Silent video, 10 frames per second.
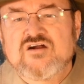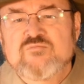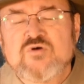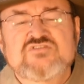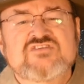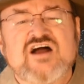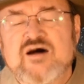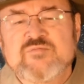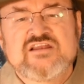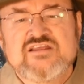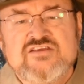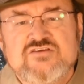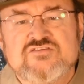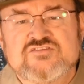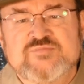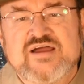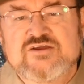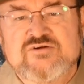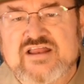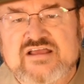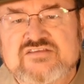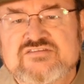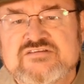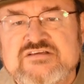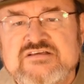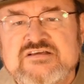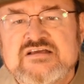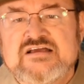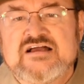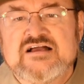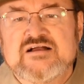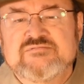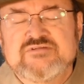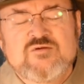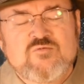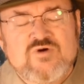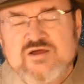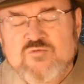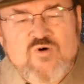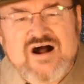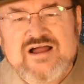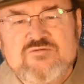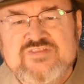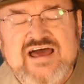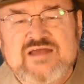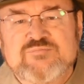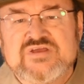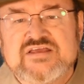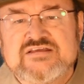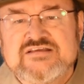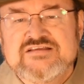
are most commonly used by critics? Uh, and, and why would that be?